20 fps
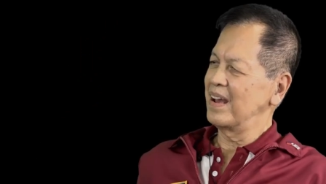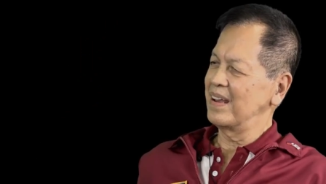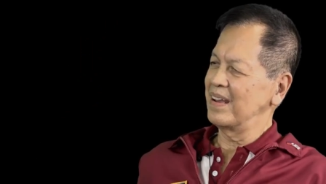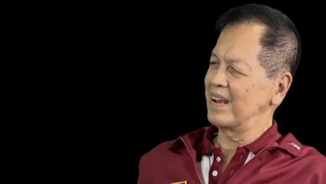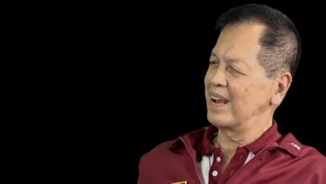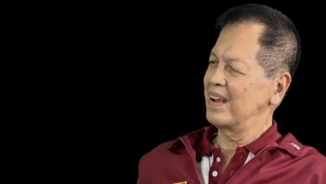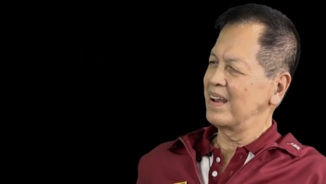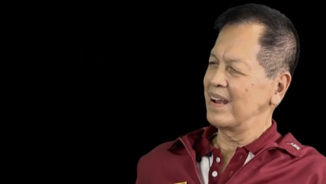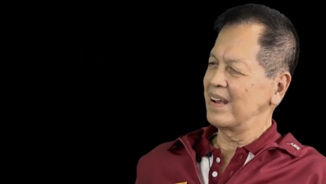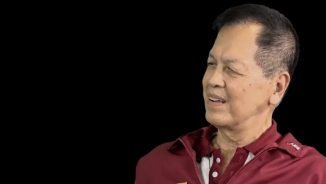
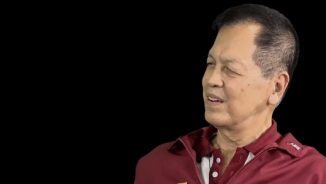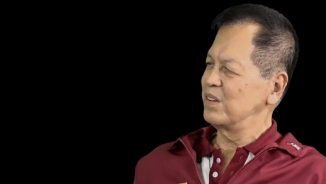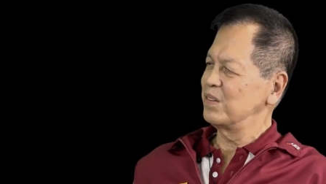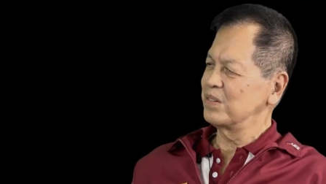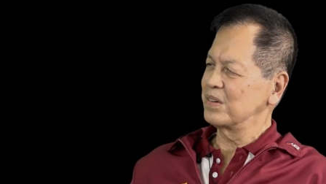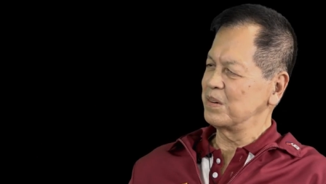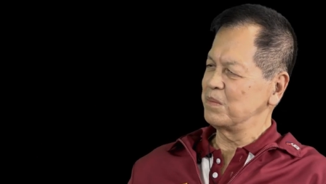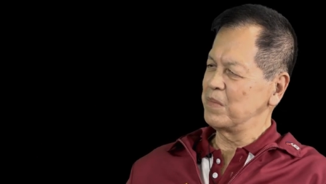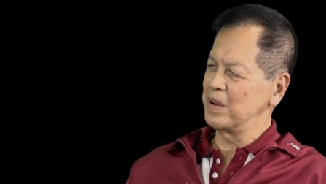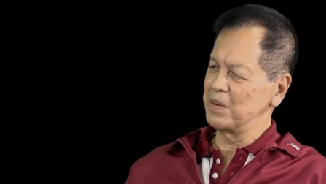Yeah. I
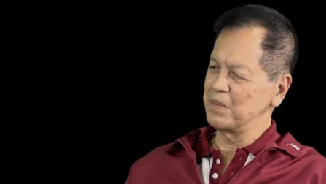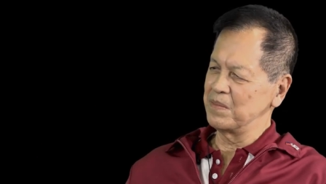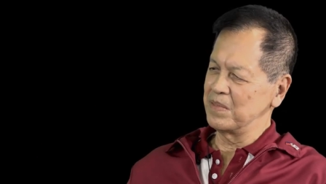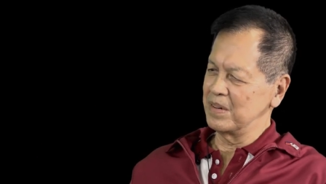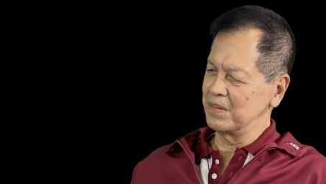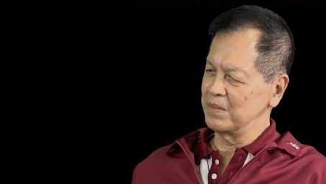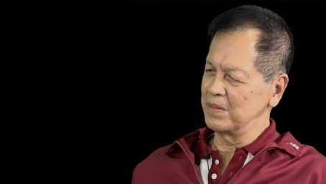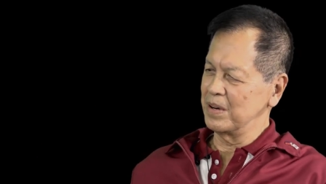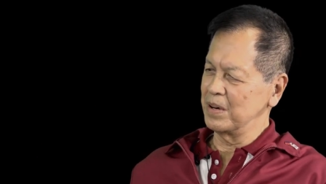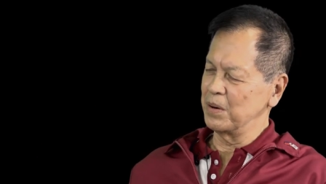do
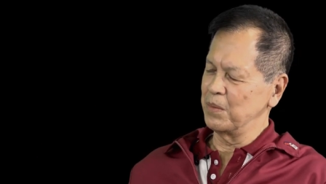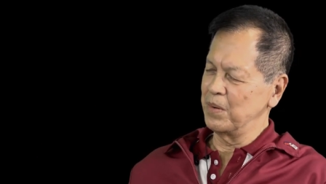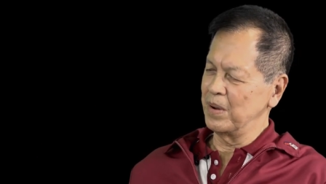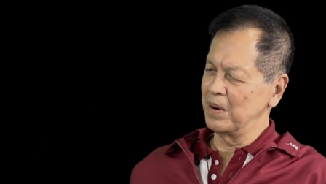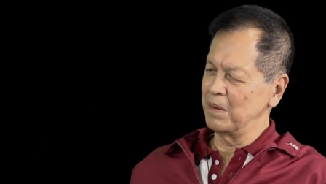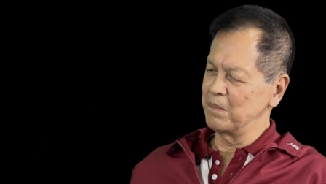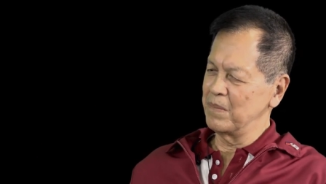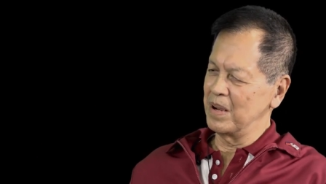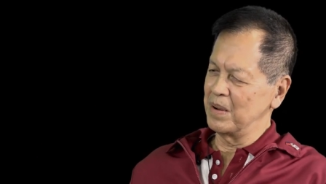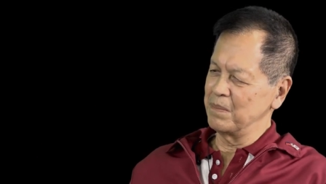remember very
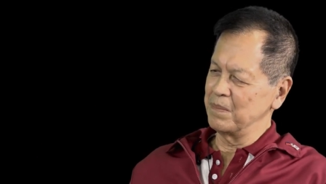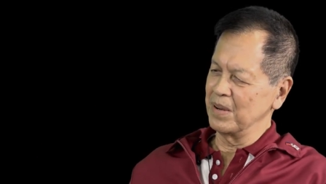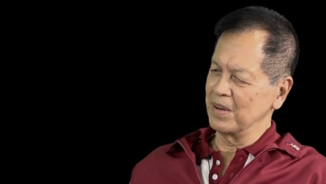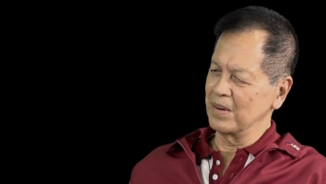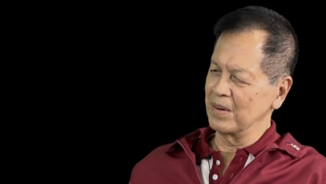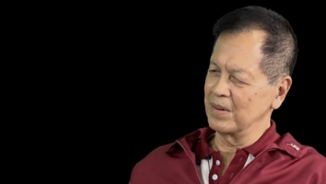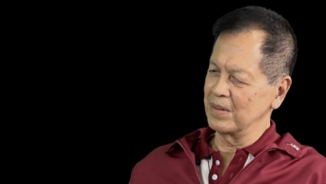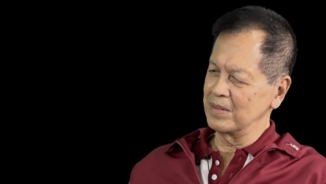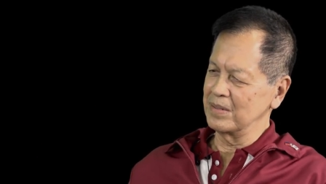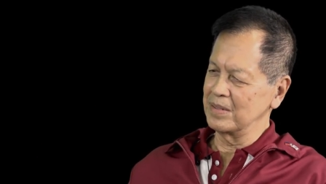well, ma'am,
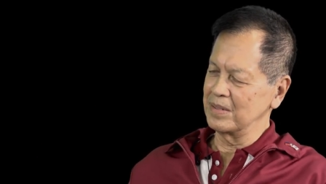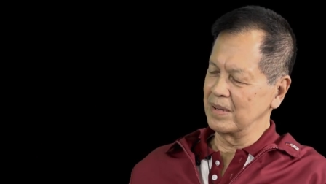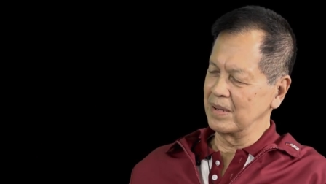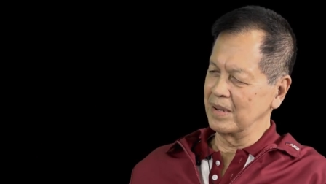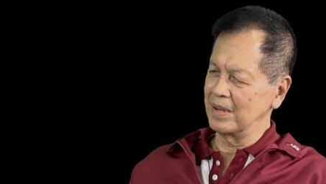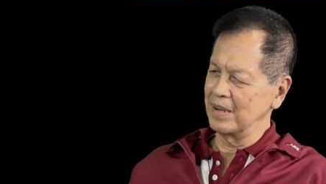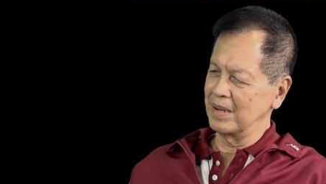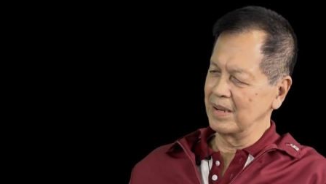because